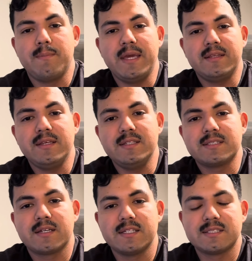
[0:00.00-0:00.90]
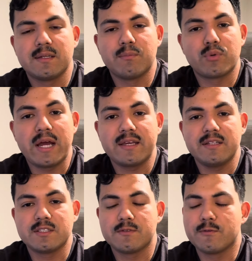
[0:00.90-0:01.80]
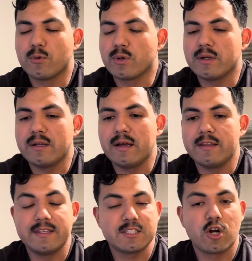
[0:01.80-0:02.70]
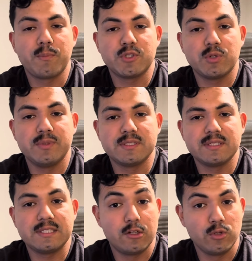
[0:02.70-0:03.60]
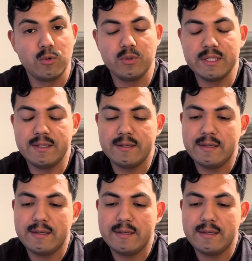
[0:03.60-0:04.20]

make these custom brackets for this carpentry business here locally.